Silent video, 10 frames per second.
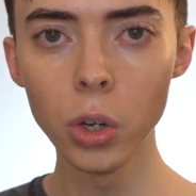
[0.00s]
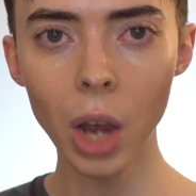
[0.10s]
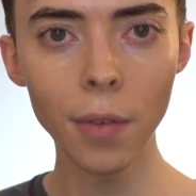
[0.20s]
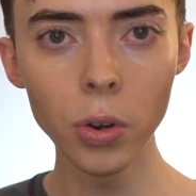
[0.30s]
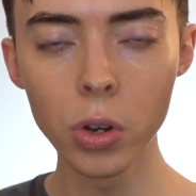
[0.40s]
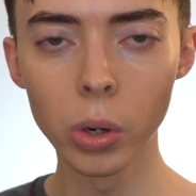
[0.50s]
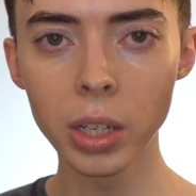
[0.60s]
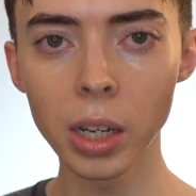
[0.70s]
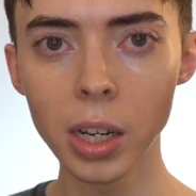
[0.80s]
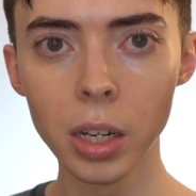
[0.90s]
have you
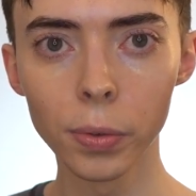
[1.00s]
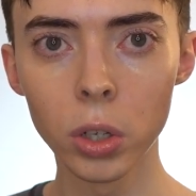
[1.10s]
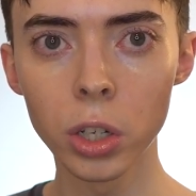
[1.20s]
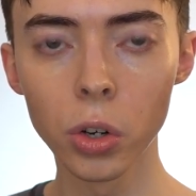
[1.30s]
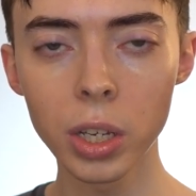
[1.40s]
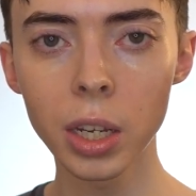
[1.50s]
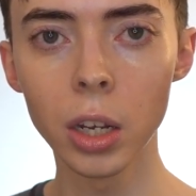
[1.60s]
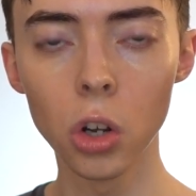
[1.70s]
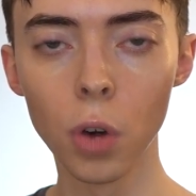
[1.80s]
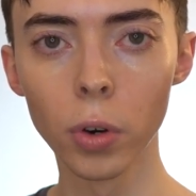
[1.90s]
noticed any difference in your
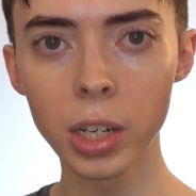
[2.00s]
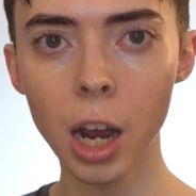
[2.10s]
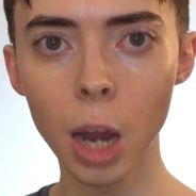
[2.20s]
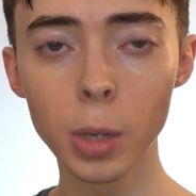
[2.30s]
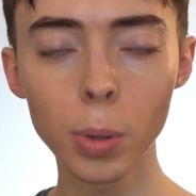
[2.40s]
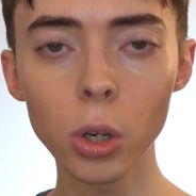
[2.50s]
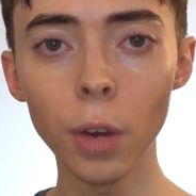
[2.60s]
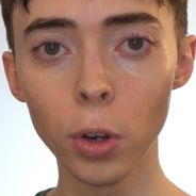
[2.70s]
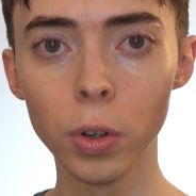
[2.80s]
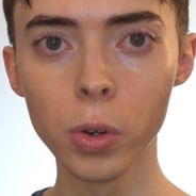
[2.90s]
skin over time, especially
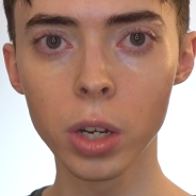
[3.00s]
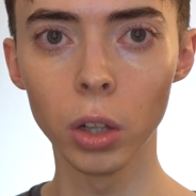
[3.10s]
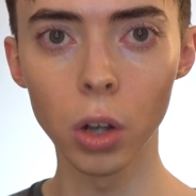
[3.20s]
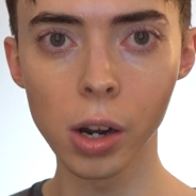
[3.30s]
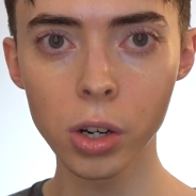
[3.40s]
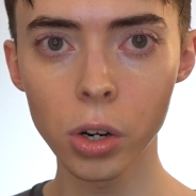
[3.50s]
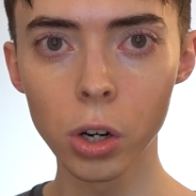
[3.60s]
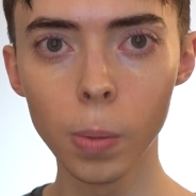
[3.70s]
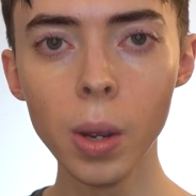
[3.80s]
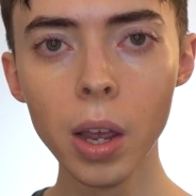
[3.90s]
if you've used it
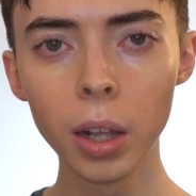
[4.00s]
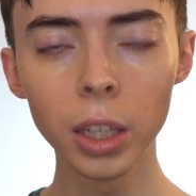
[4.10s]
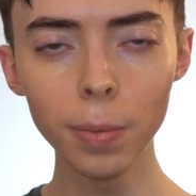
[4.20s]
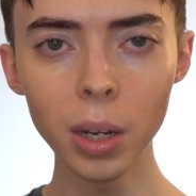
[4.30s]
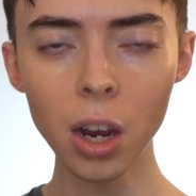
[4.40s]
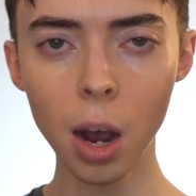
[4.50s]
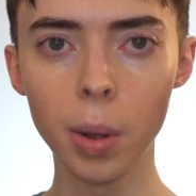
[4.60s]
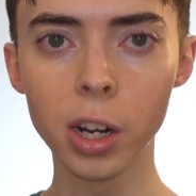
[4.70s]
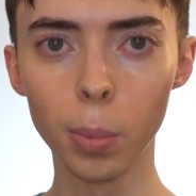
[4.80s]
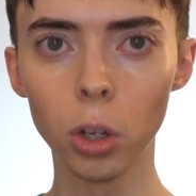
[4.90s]
long-term? Leave me a
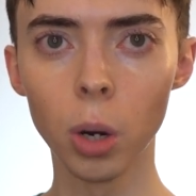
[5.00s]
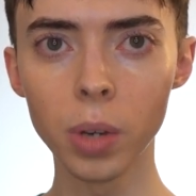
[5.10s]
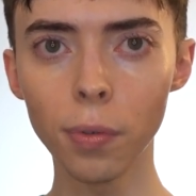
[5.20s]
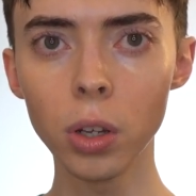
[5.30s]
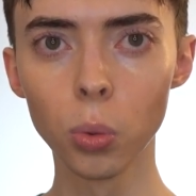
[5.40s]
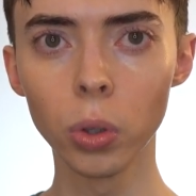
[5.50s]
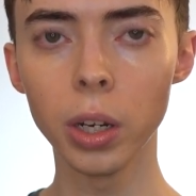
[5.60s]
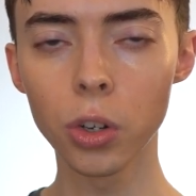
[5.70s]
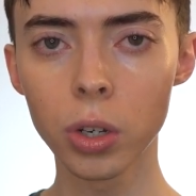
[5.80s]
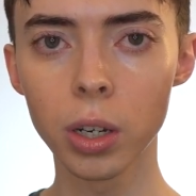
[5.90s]
comment down below. I'm definitely really
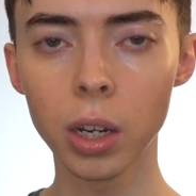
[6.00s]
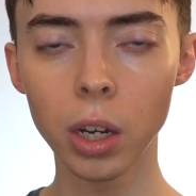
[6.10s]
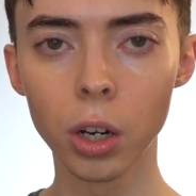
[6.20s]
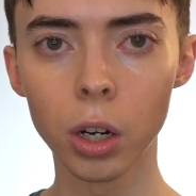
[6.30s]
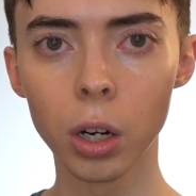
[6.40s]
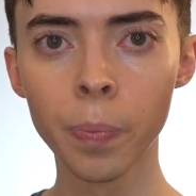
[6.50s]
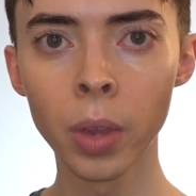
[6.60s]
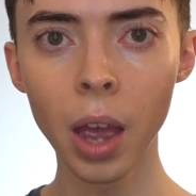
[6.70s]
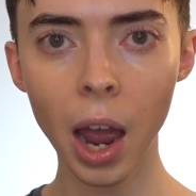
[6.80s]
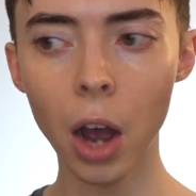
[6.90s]
interested to hear
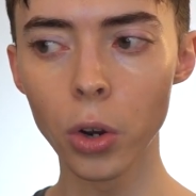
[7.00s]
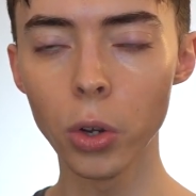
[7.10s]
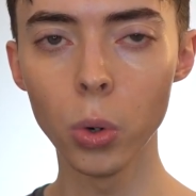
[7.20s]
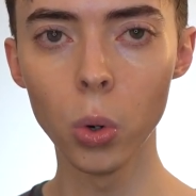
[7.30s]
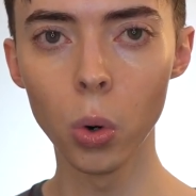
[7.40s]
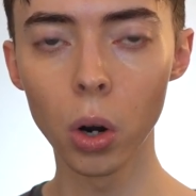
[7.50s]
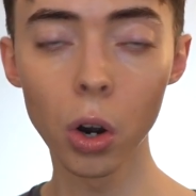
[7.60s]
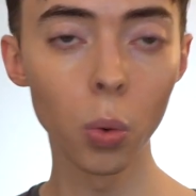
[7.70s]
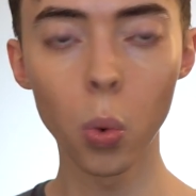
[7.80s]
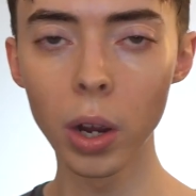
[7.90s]
how you,
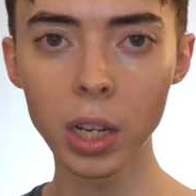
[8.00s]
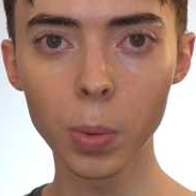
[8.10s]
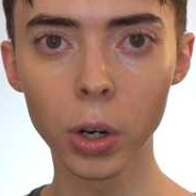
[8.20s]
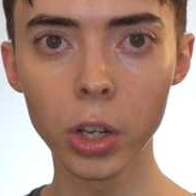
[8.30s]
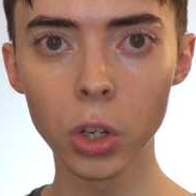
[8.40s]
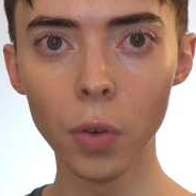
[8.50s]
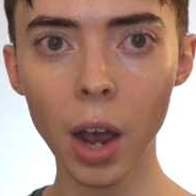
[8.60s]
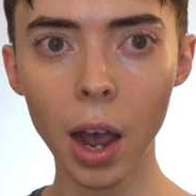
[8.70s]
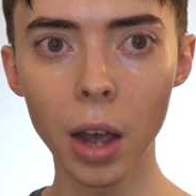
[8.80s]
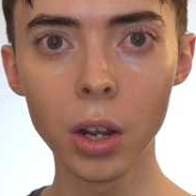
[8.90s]
or what experience you've
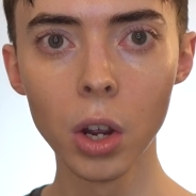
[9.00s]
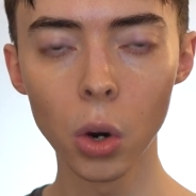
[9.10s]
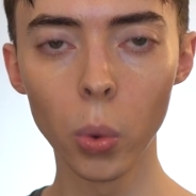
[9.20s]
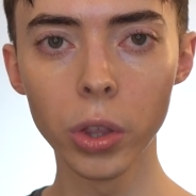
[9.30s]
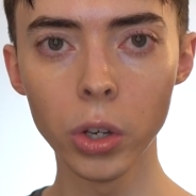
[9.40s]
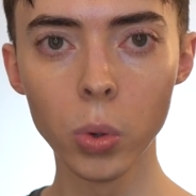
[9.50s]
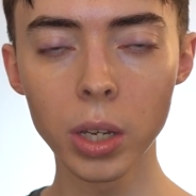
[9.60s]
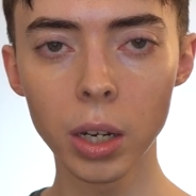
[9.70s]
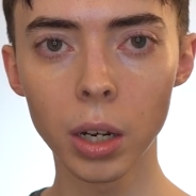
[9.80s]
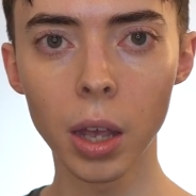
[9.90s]
had with
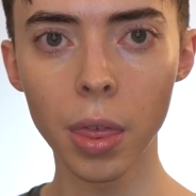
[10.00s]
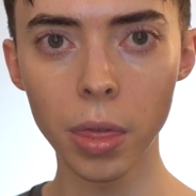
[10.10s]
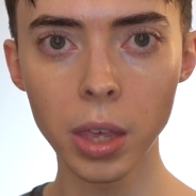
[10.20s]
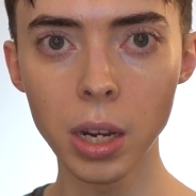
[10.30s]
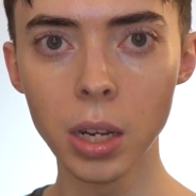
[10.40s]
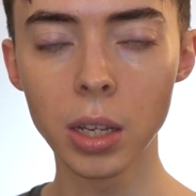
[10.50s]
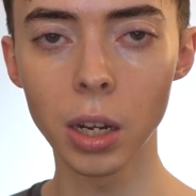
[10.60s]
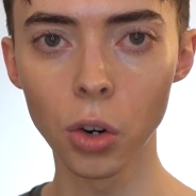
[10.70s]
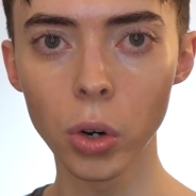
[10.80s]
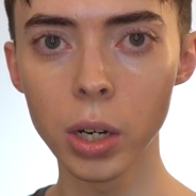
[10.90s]
using these
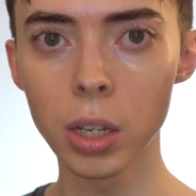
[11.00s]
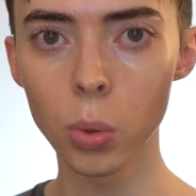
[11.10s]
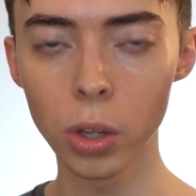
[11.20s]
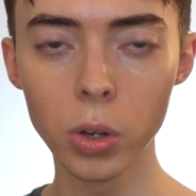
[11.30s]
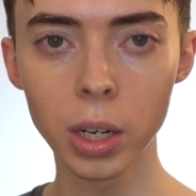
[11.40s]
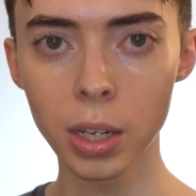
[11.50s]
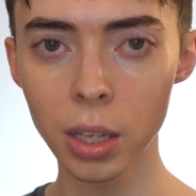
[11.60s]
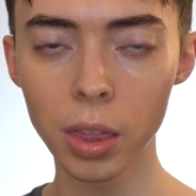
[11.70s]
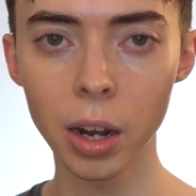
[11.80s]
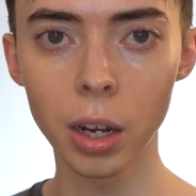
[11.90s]
ingredients, with using
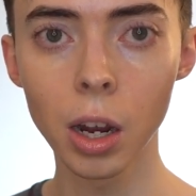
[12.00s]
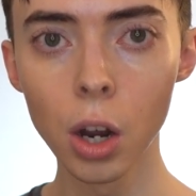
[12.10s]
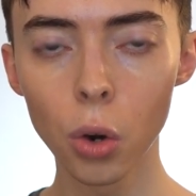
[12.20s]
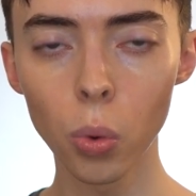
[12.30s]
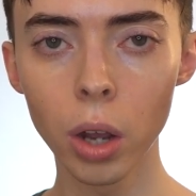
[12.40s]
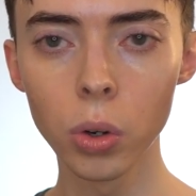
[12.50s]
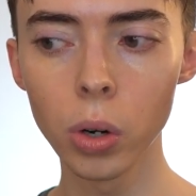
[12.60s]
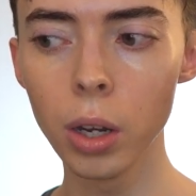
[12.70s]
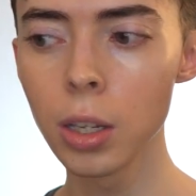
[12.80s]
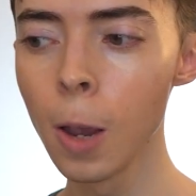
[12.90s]
synthetic
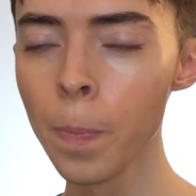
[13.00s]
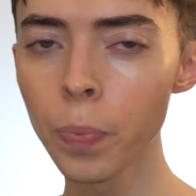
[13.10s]
retinoids.